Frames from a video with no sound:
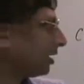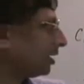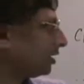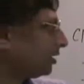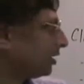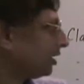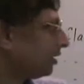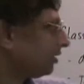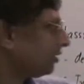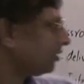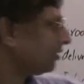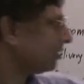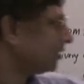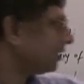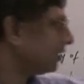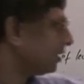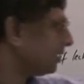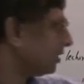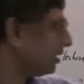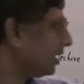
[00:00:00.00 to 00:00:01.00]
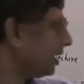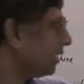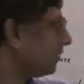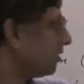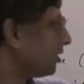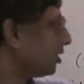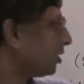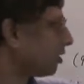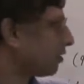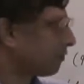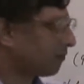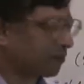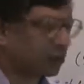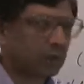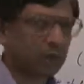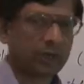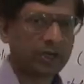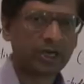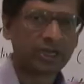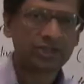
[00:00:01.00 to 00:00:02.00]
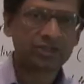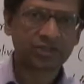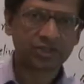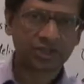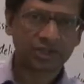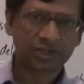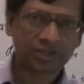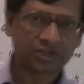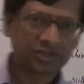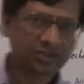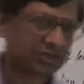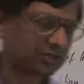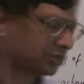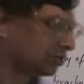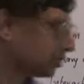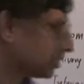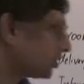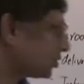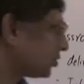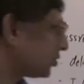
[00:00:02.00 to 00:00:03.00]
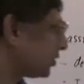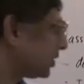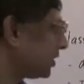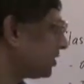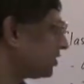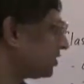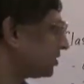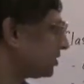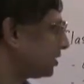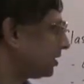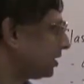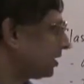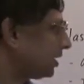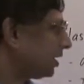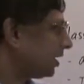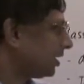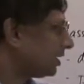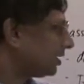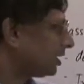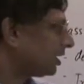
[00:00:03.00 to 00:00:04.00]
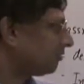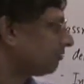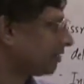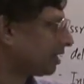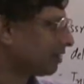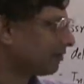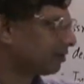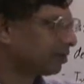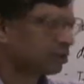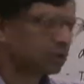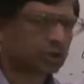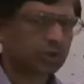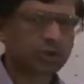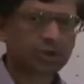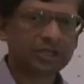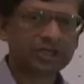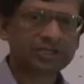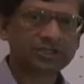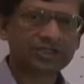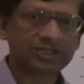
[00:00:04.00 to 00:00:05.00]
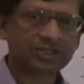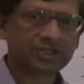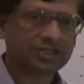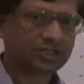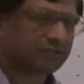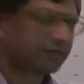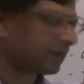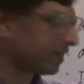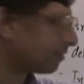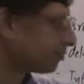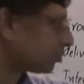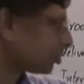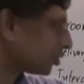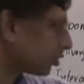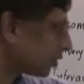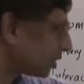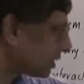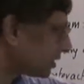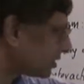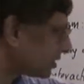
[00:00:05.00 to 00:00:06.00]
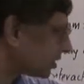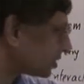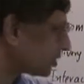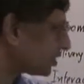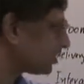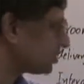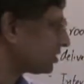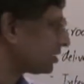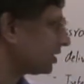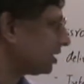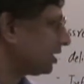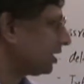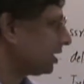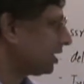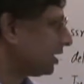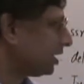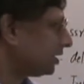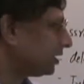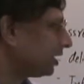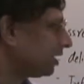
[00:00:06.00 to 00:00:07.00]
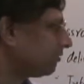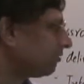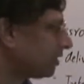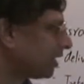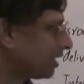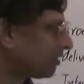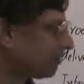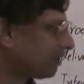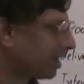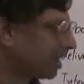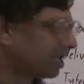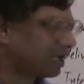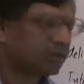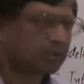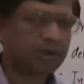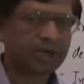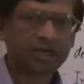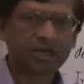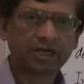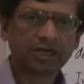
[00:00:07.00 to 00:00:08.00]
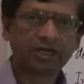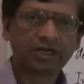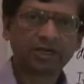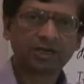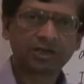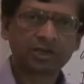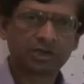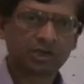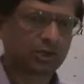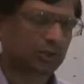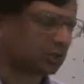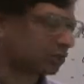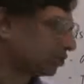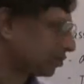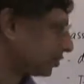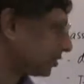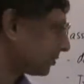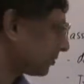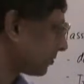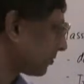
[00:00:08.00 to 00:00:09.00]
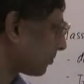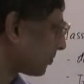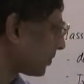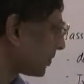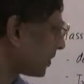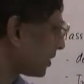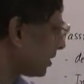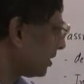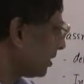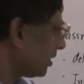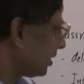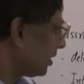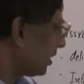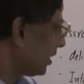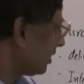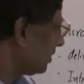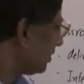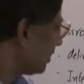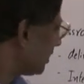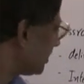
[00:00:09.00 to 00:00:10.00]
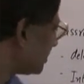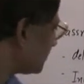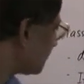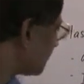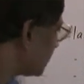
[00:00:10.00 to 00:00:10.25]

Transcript: and then delivery of Q&A sessions to the students, and then we have a tutorial session, we have tutorial sessions, and then we have animated shows. And then